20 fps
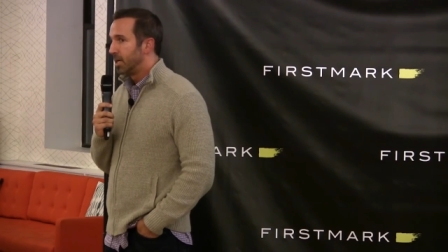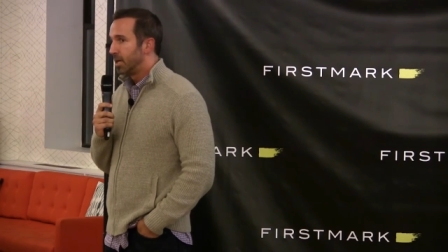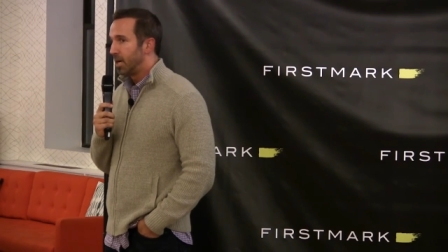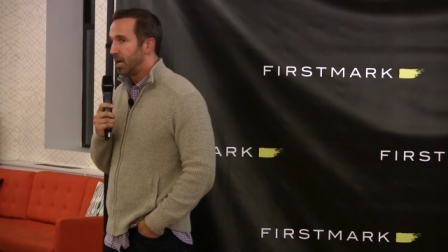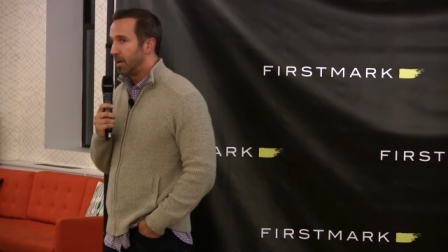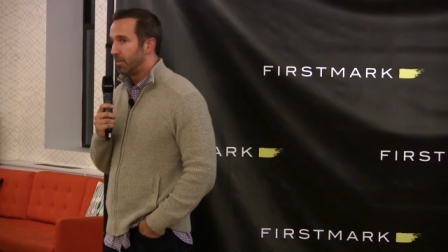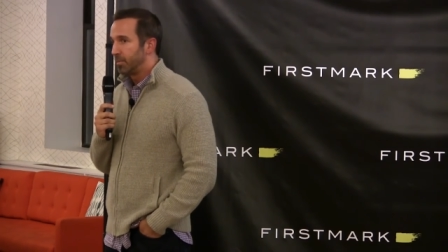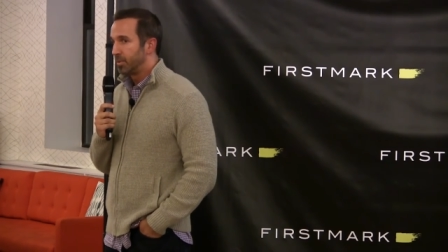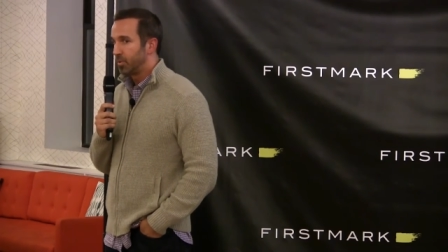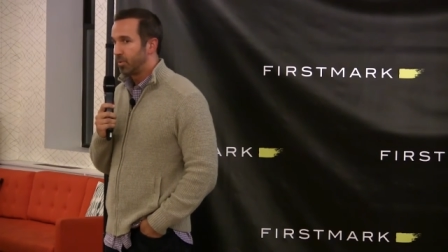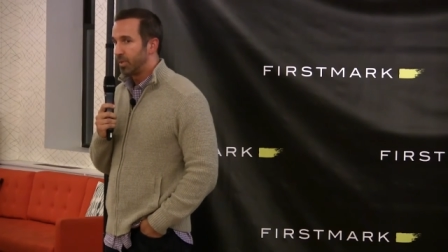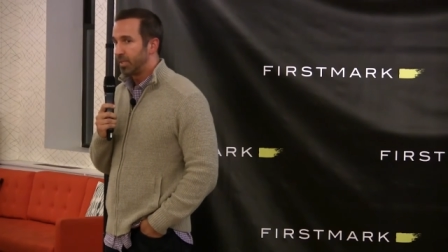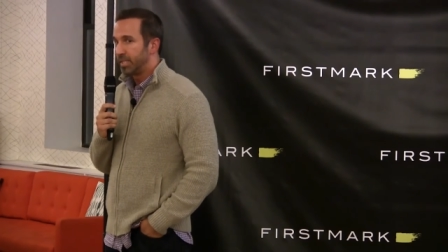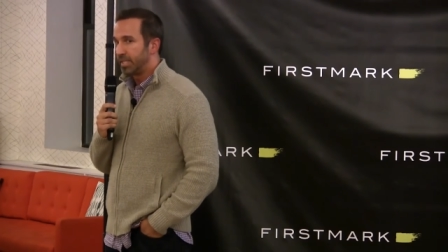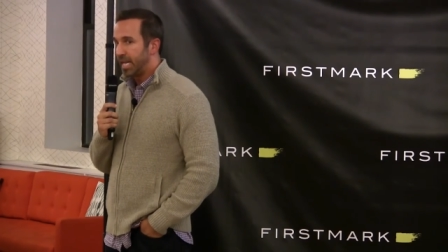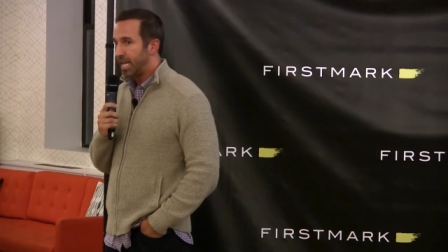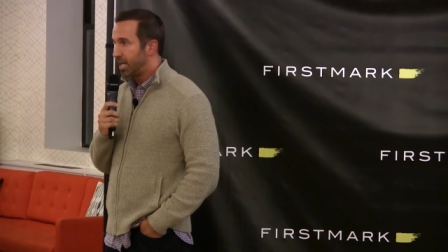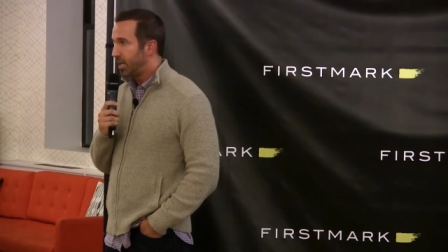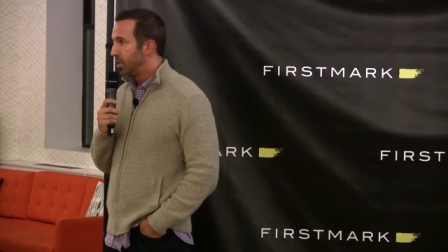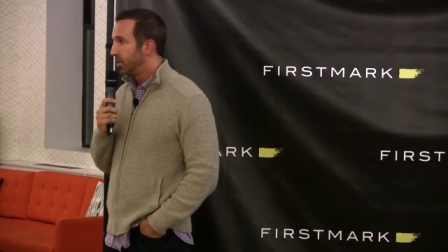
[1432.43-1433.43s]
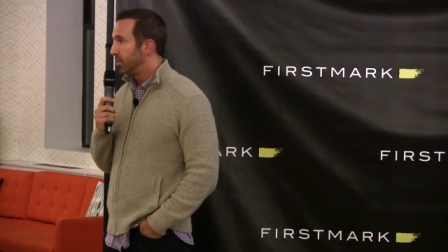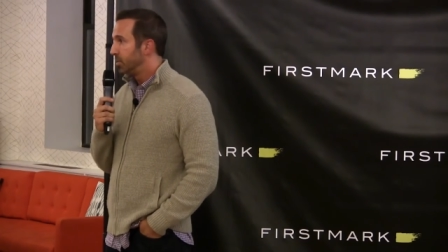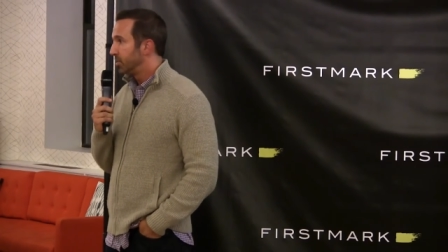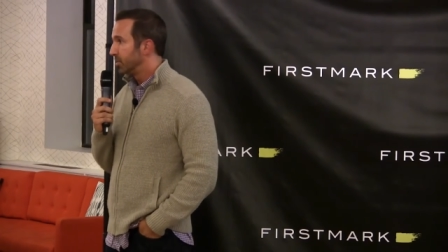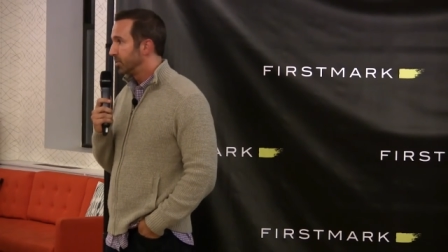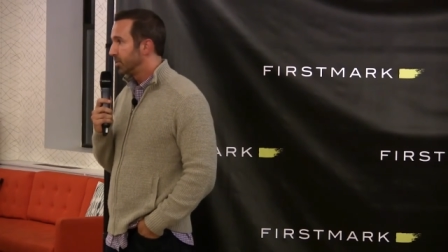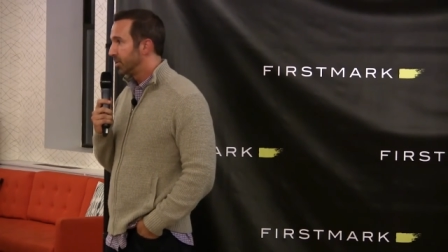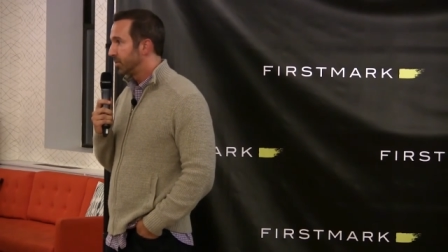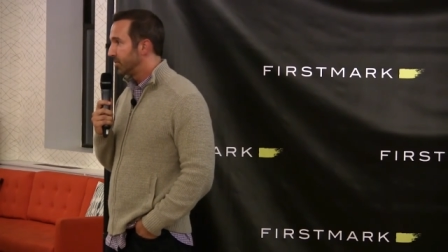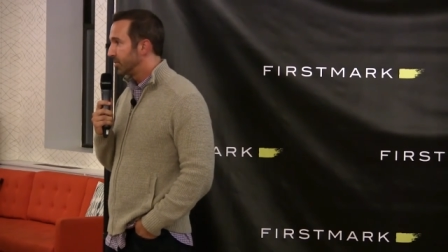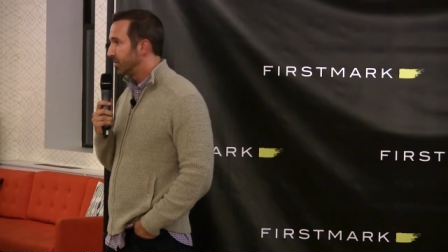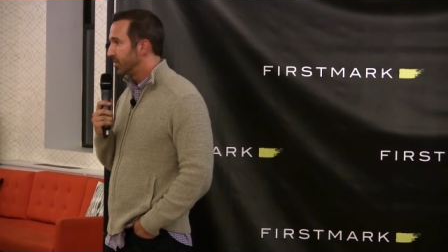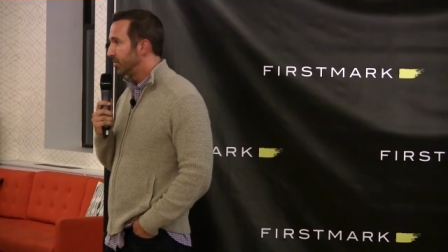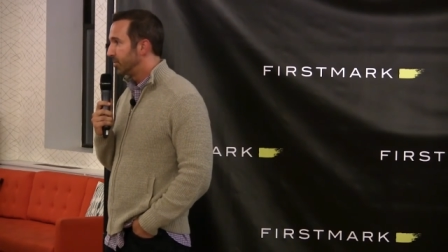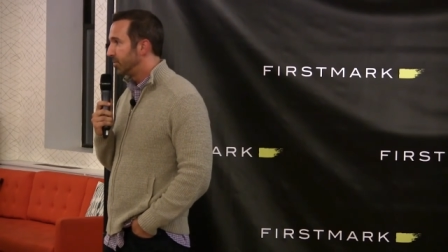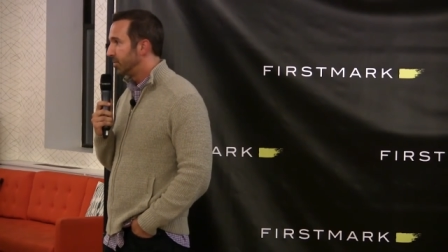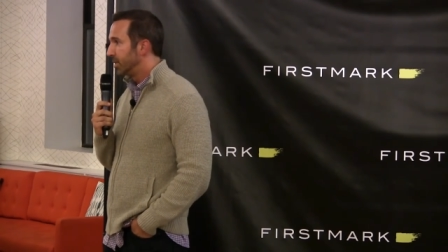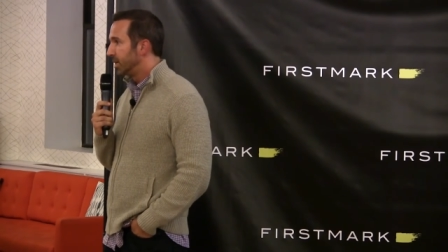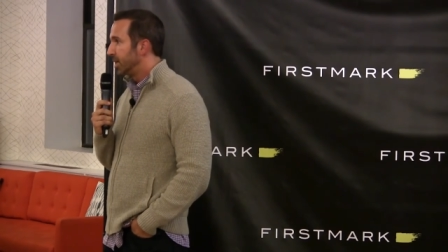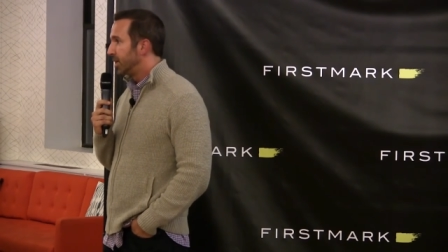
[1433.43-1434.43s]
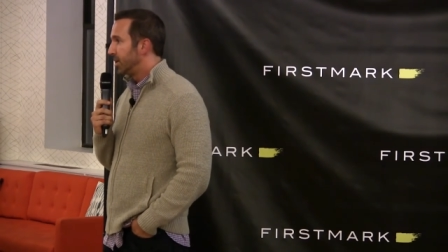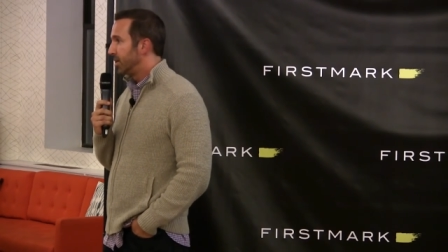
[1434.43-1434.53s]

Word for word: um, sort of take users through,